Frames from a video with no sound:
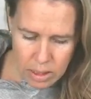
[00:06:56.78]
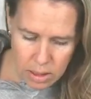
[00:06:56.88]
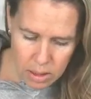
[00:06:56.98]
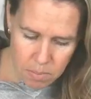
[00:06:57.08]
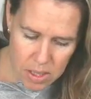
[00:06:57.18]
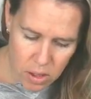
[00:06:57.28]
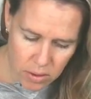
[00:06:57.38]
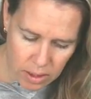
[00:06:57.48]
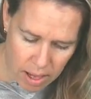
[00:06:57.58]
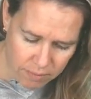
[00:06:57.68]
the bead on
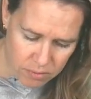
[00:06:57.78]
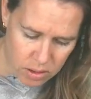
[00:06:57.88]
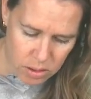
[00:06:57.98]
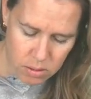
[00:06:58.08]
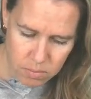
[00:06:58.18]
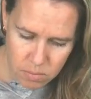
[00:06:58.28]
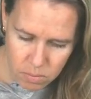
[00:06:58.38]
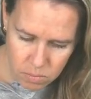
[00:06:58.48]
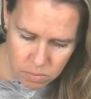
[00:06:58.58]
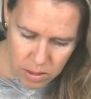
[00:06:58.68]
the left,
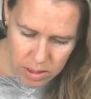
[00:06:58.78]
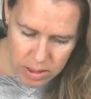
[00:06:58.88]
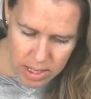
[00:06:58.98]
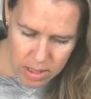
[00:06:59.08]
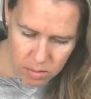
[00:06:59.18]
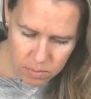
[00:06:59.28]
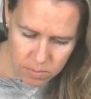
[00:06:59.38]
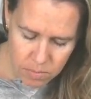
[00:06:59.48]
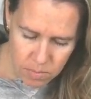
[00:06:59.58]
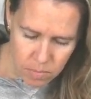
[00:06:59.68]
and down.
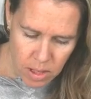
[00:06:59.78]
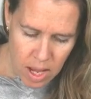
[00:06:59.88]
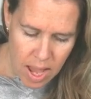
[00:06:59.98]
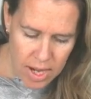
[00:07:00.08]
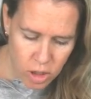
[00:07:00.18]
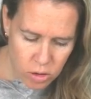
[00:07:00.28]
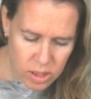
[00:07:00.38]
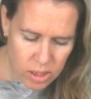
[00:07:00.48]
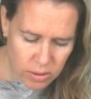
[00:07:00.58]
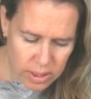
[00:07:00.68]
And your
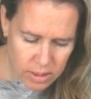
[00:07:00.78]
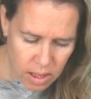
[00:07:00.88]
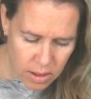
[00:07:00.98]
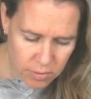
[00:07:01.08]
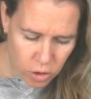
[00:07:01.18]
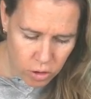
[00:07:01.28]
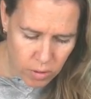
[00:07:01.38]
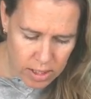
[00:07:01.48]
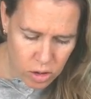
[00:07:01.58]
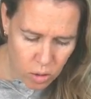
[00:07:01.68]
series, uh, your
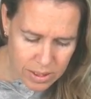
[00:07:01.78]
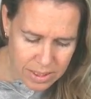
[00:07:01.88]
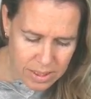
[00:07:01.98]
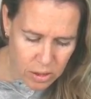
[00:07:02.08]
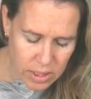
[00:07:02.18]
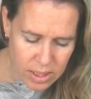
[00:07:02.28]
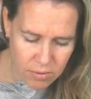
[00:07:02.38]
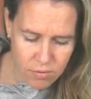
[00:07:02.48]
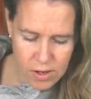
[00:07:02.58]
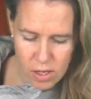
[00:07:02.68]
thread is always a series of
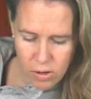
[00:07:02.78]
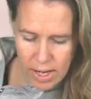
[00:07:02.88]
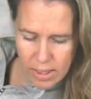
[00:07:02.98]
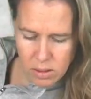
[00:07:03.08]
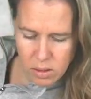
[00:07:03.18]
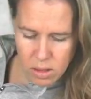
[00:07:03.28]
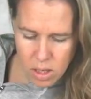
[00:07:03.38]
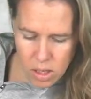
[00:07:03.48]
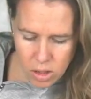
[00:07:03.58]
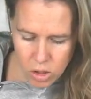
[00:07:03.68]
figure eights.
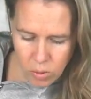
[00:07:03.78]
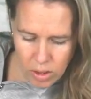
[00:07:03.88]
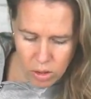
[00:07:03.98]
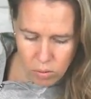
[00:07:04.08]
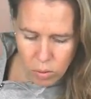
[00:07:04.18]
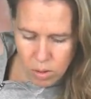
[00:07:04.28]
Swing through the